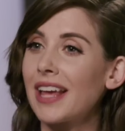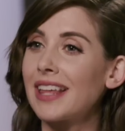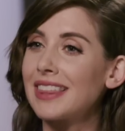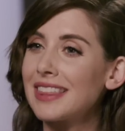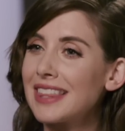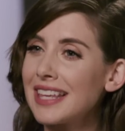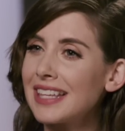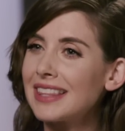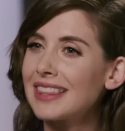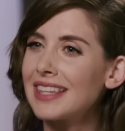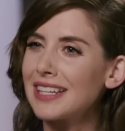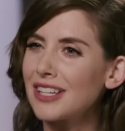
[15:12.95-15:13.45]
I
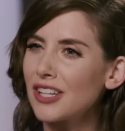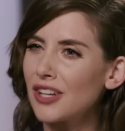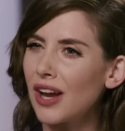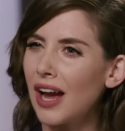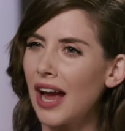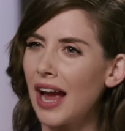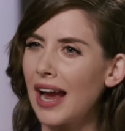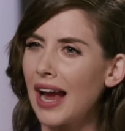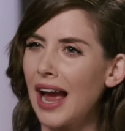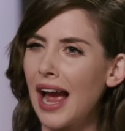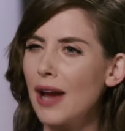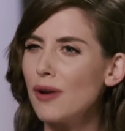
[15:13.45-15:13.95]
think that
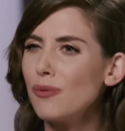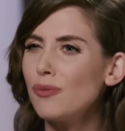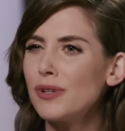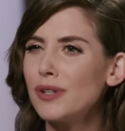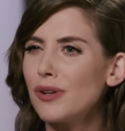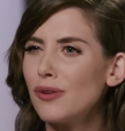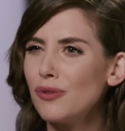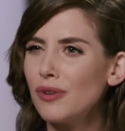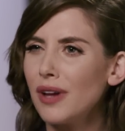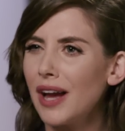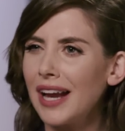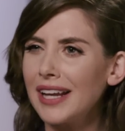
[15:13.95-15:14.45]
I, I
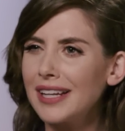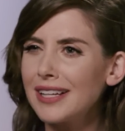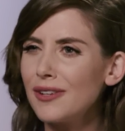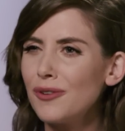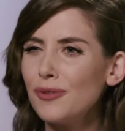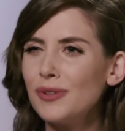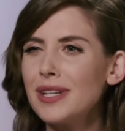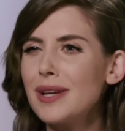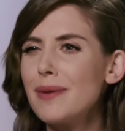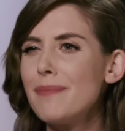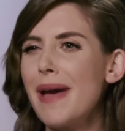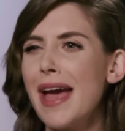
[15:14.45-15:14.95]
would, I can
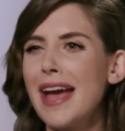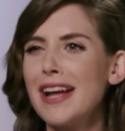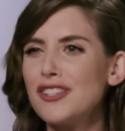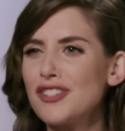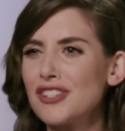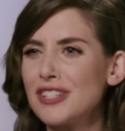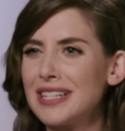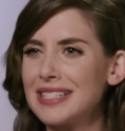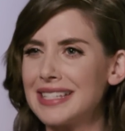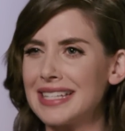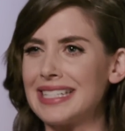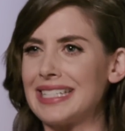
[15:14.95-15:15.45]
only
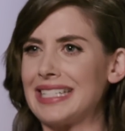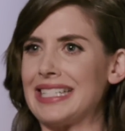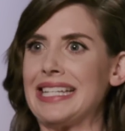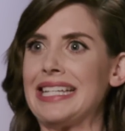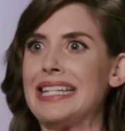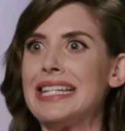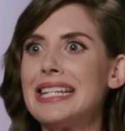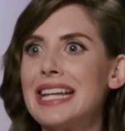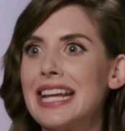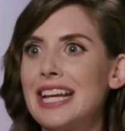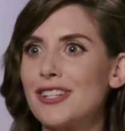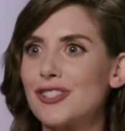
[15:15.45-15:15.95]
imagine as a
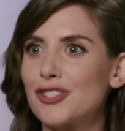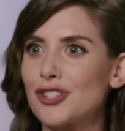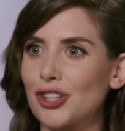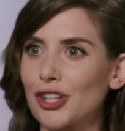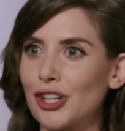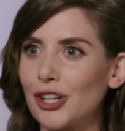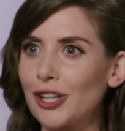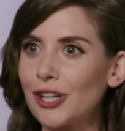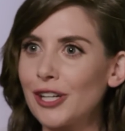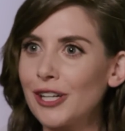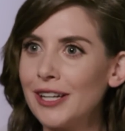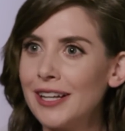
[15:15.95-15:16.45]

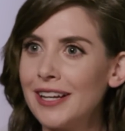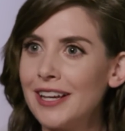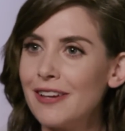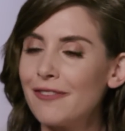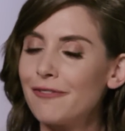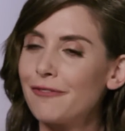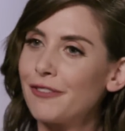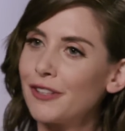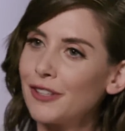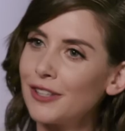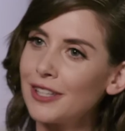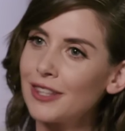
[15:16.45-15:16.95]
teenager
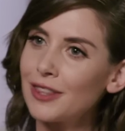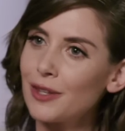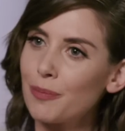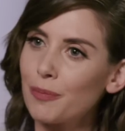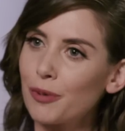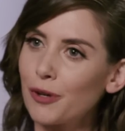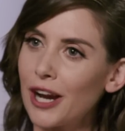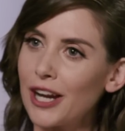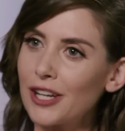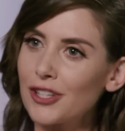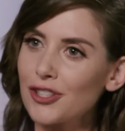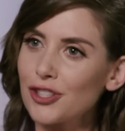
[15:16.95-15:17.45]
feeling the
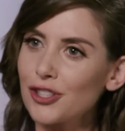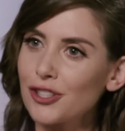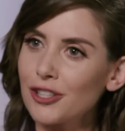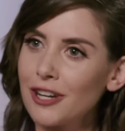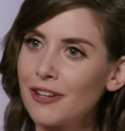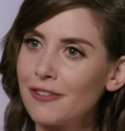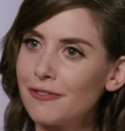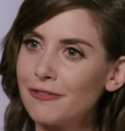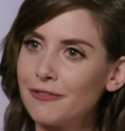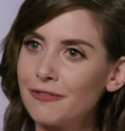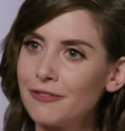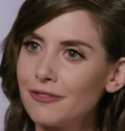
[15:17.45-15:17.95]
pressure
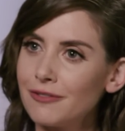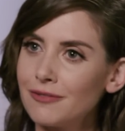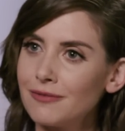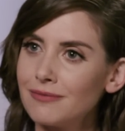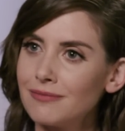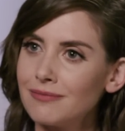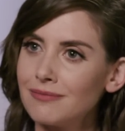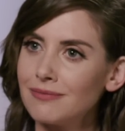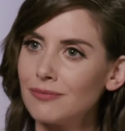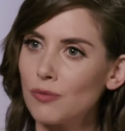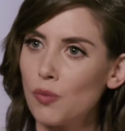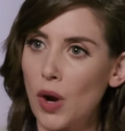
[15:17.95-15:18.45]
of
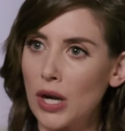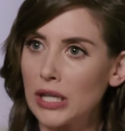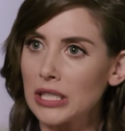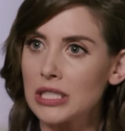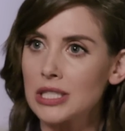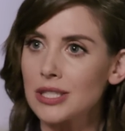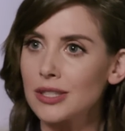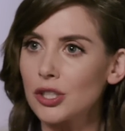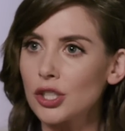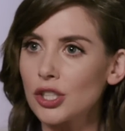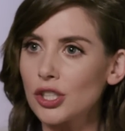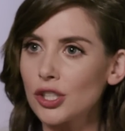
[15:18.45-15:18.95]
wanting
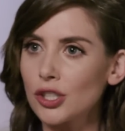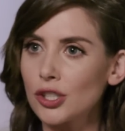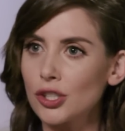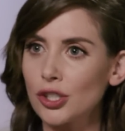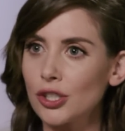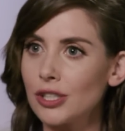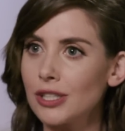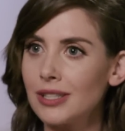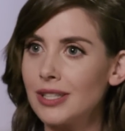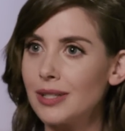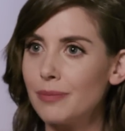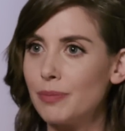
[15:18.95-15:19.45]
to look
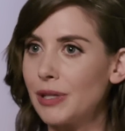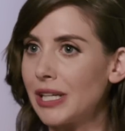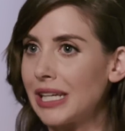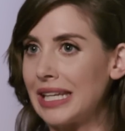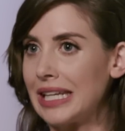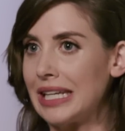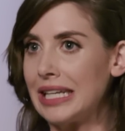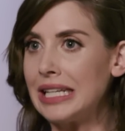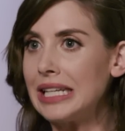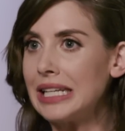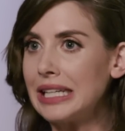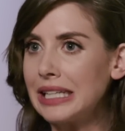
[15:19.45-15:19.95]
good in a
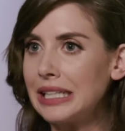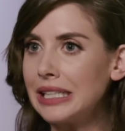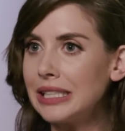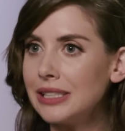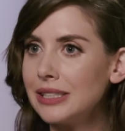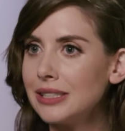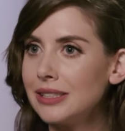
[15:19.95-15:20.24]
bikini.